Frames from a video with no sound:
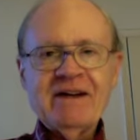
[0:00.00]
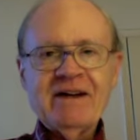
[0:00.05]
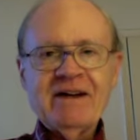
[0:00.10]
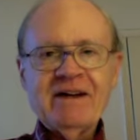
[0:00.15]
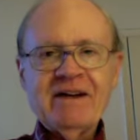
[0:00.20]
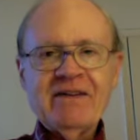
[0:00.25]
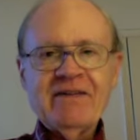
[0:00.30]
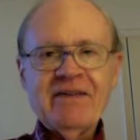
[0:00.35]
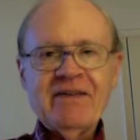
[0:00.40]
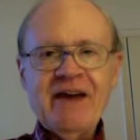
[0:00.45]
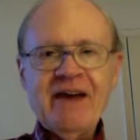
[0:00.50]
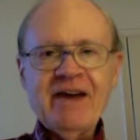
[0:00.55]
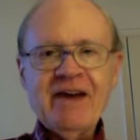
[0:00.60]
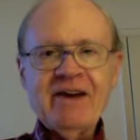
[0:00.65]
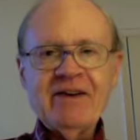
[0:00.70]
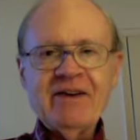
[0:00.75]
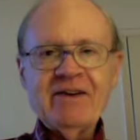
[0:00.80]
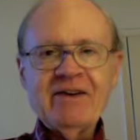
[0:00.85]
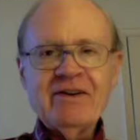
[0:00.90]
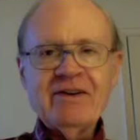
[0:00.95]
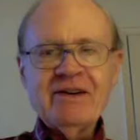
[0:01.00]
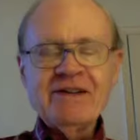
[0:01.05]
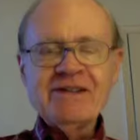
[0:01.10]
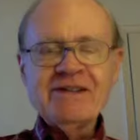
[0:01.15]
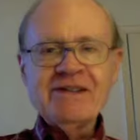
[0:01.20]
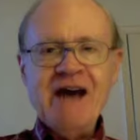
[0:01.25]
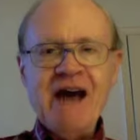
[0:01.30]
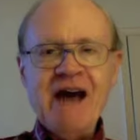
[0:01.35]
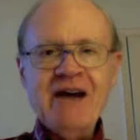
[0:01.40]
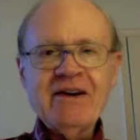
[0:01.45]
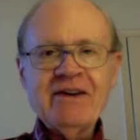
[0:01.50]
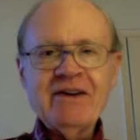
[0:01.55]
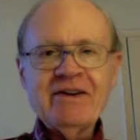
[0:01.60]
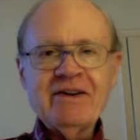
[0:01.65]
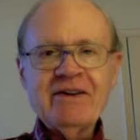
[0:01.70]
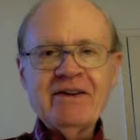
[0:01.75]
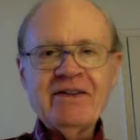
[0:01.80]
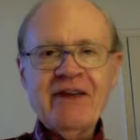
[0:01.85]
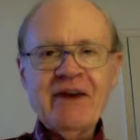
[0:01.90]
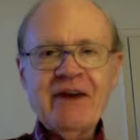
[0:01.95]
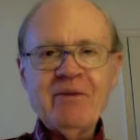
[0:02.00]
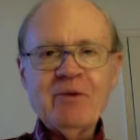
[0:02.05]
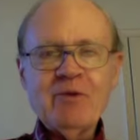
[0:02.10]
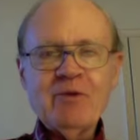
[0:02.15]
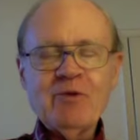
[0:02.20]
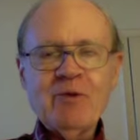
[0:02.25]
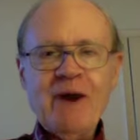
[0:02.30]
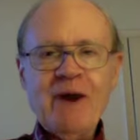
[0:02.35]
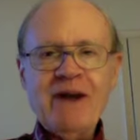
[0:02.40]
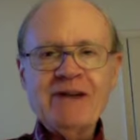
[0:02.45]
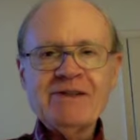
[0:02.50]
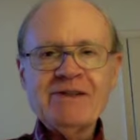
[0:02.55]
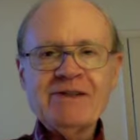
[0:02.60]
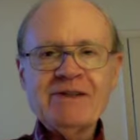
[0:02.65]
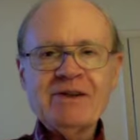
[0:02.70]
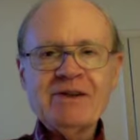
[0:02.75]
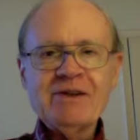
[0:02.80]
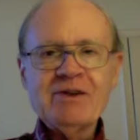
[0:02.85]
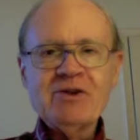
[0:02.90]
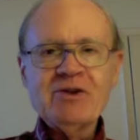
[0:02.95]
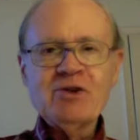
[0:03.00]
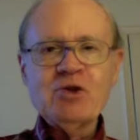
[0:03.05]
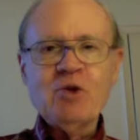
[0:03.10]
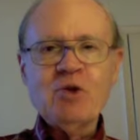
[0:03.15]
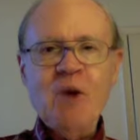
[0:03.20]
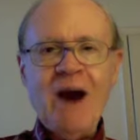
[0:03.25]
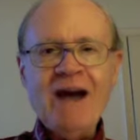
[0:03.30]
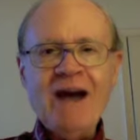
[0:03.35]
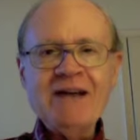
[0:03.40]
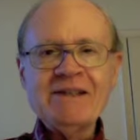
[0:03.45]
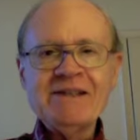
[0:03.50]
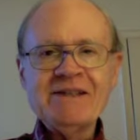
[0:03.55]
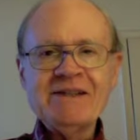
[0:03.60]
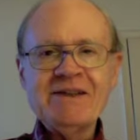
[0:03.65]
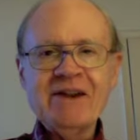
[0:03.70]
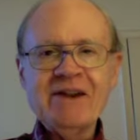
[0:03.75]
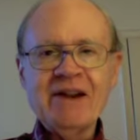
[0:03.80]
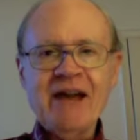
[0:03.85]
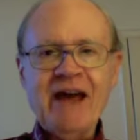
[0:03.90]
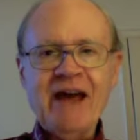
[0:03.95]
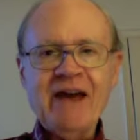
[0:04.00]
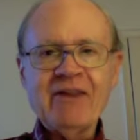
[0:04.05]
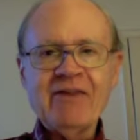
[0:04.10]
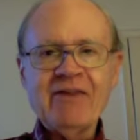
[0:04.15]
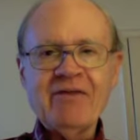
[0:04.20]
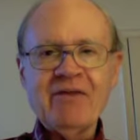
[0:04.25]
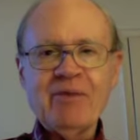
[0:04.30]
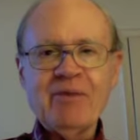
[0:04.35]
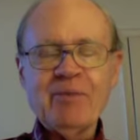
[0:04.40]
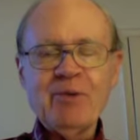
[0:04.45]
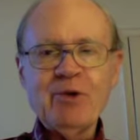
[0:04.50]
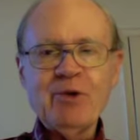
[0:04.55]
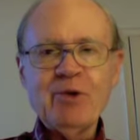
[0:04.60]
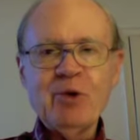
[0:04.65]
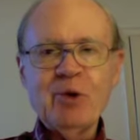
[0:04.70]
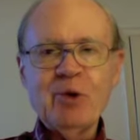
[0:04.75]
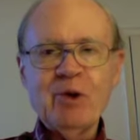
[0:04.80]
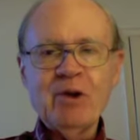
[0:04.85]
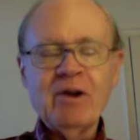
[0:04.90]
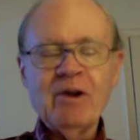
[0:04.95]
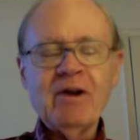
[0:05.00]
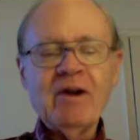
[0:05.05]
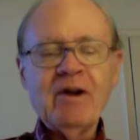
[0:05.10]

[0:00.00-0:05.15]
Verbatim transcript: They decided they would race twice the length of the pool.